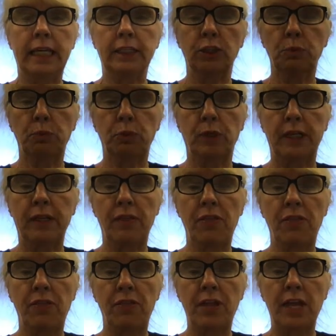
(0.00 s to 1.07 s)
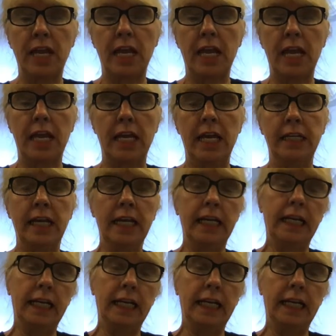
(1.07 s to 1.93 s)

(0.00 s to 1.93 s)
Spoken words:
It's pretty thin.